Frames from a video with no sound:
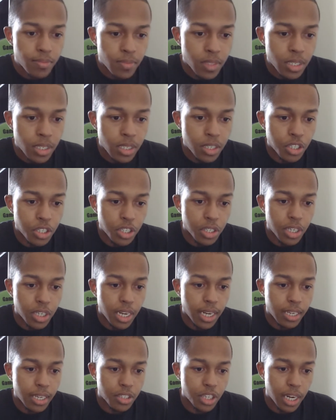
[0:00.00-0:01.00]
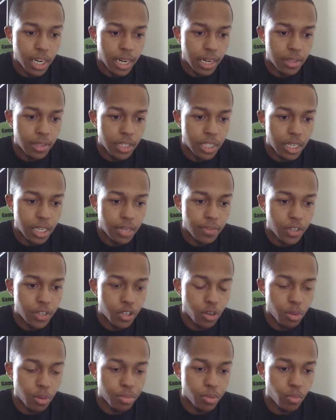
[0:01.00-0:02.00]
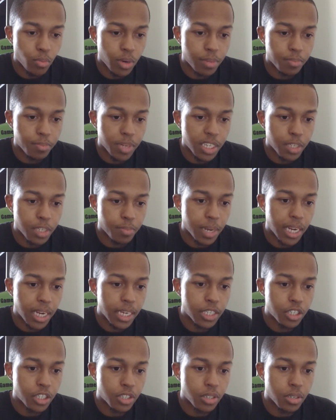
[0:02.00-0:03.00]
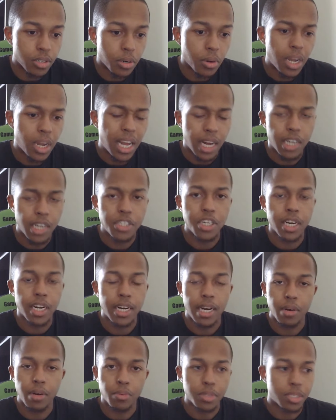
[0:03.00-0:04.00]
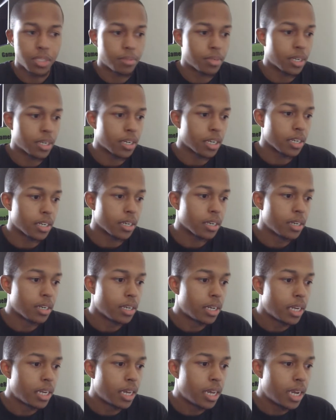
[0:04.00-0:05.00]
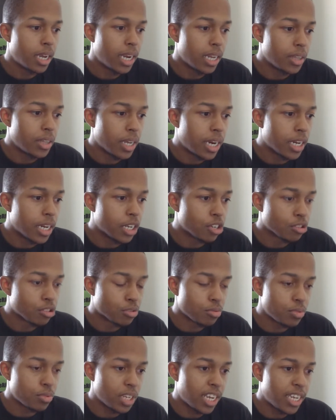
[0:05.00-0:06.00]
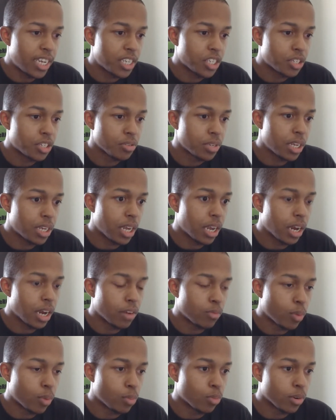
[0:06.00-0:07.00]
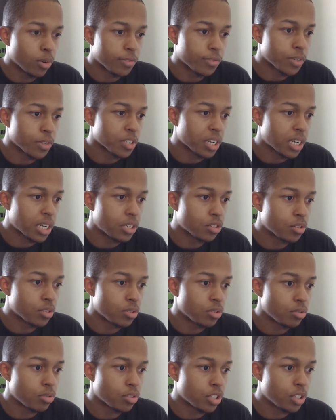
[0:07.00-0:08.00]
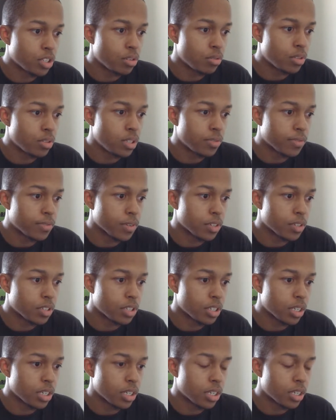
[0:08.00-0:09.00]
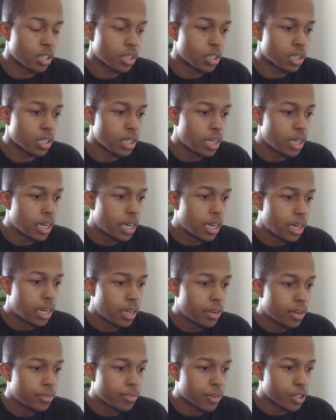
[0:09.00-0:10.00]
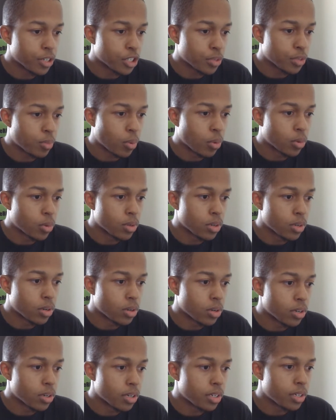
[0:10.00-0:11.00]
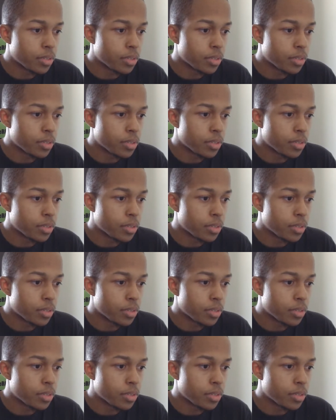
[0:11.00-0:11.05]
Should check out the TV Tropes One Piece page too. I'll check it out once I'm done here. And then it goes through the history of when we're first introduced to the first warlord,